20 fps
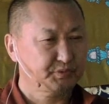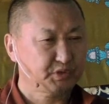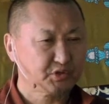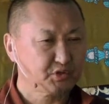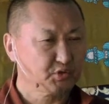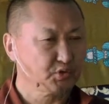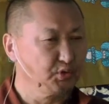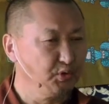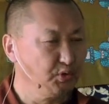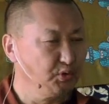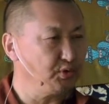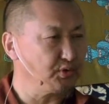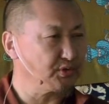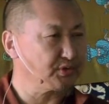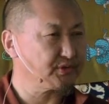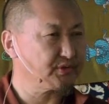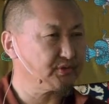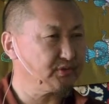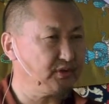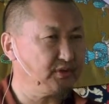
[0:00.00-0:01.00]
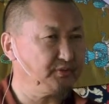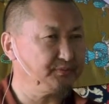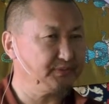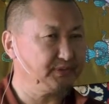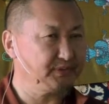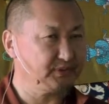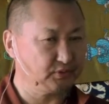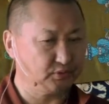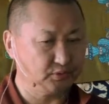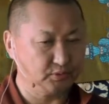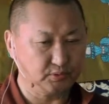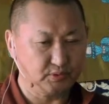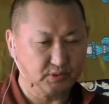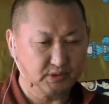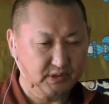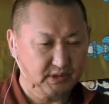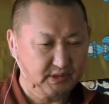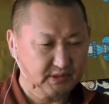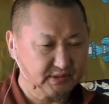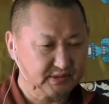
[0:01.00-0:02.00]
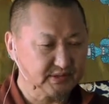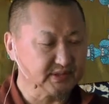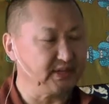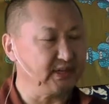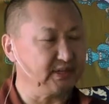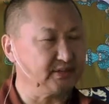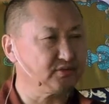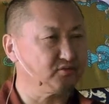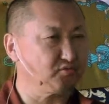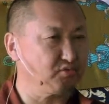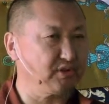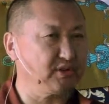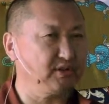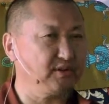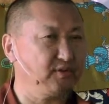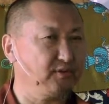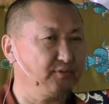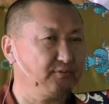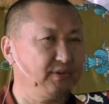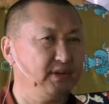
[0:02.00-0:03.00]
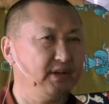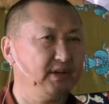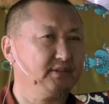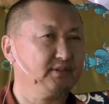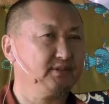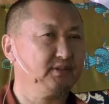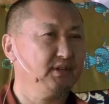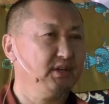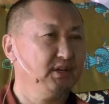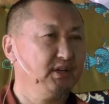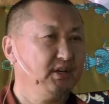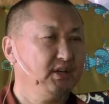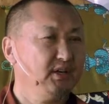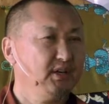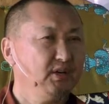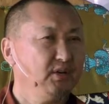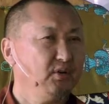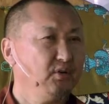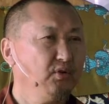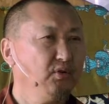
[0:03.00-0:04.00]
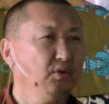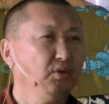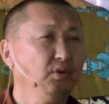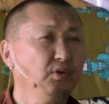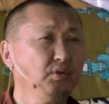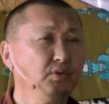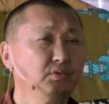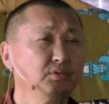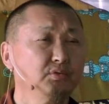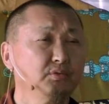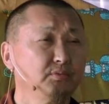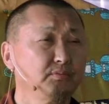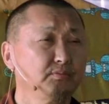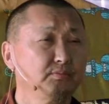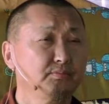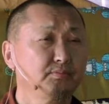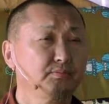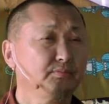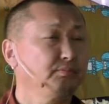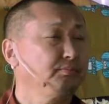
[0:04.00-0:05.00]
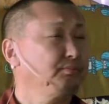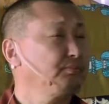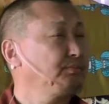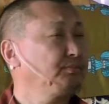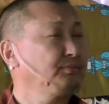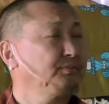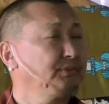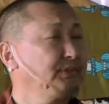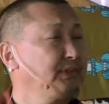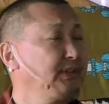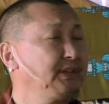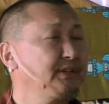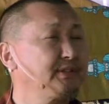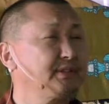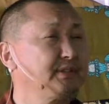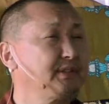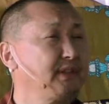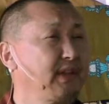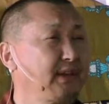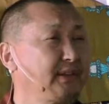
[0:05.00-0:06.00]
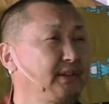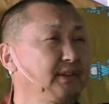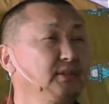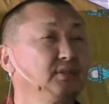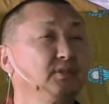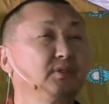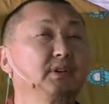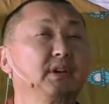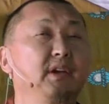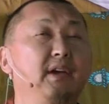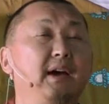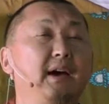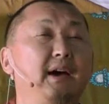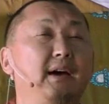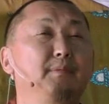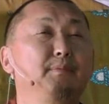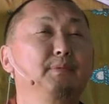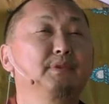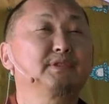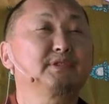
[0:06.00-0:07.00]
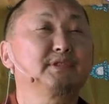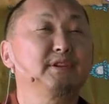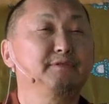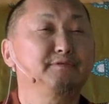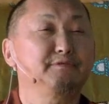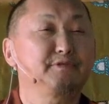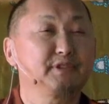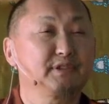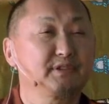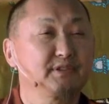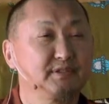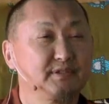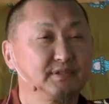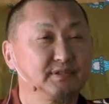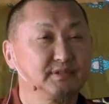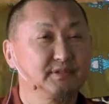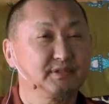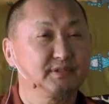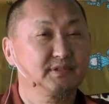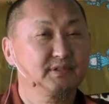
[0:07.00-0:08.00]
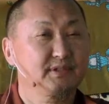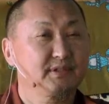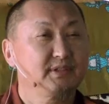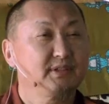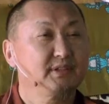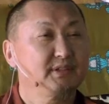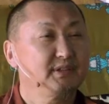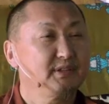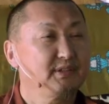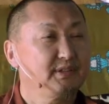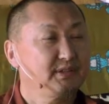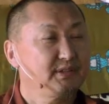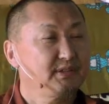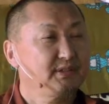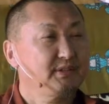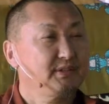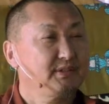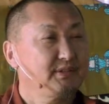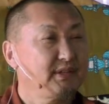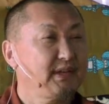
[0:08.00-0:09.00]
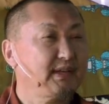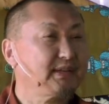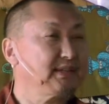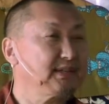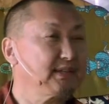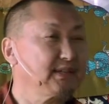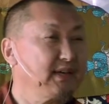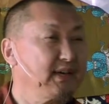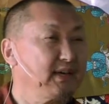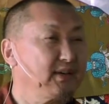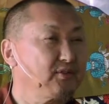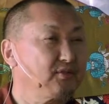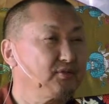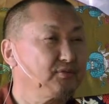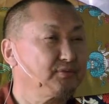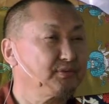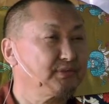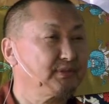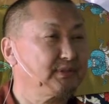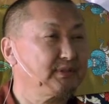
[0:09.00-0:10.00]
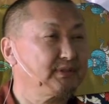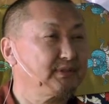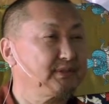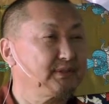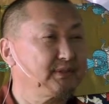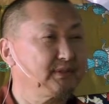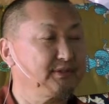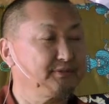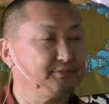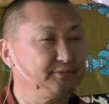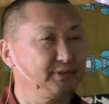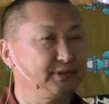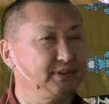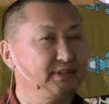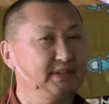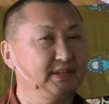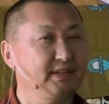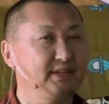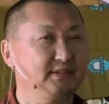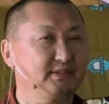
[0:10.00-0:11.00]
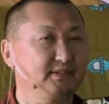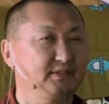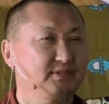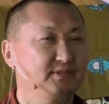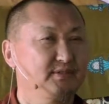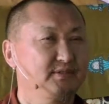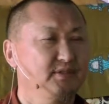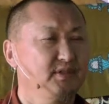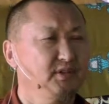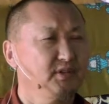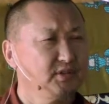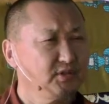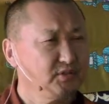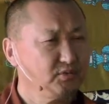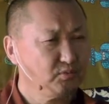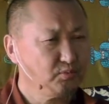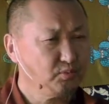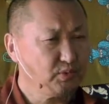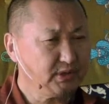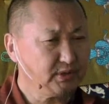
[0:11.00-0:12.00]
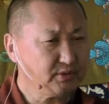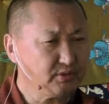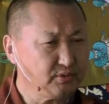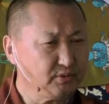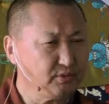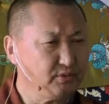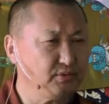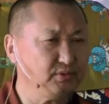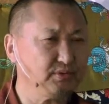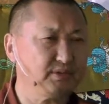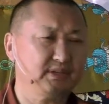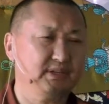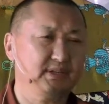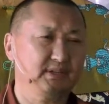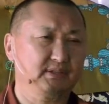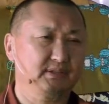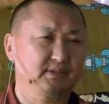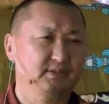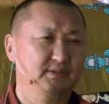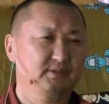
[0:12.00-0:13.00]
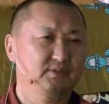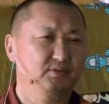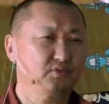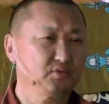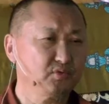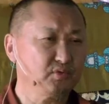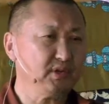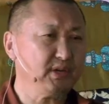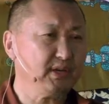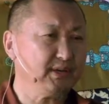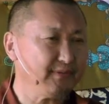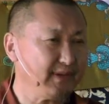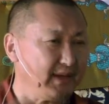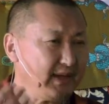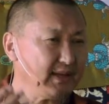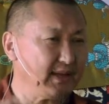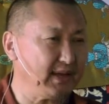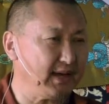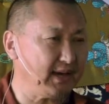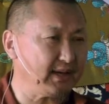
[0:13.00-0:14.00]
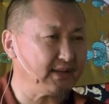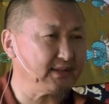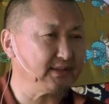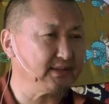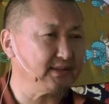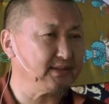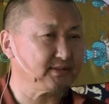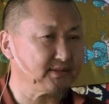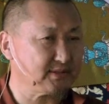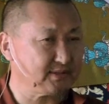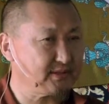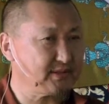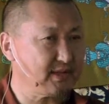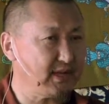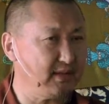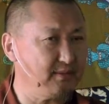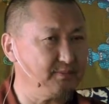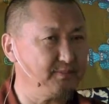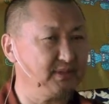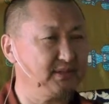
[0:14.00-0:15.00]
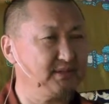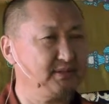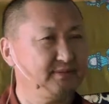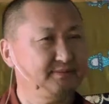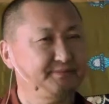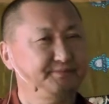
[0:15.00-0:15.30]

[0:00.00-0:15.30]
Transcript: source of to get rid of that, or there's nothing, okay, I'm suffering. Nothing kind of different things. What do you think? Do you have any ideas? Tell me.